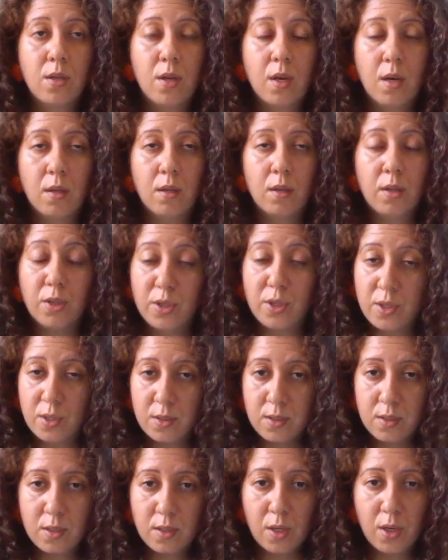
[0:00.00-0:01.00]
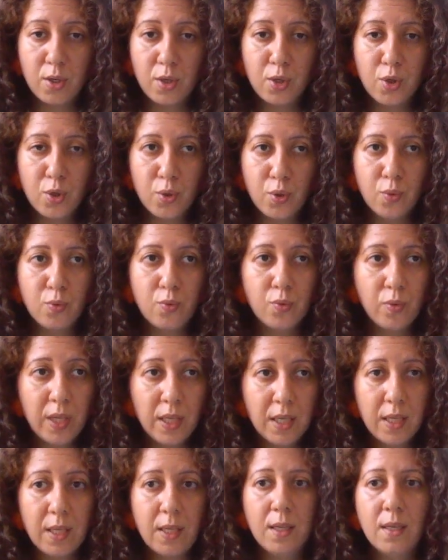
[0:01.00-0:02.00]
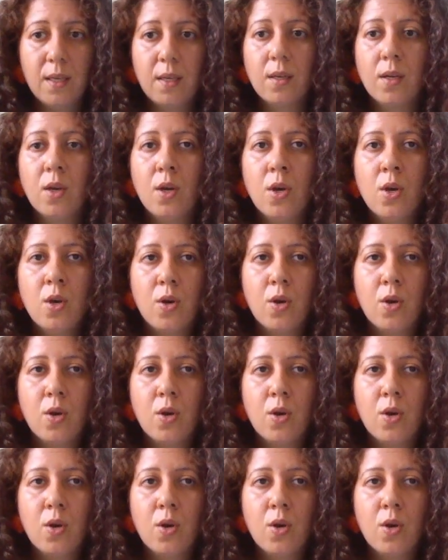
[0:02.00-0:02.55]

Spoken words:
learns a new greeting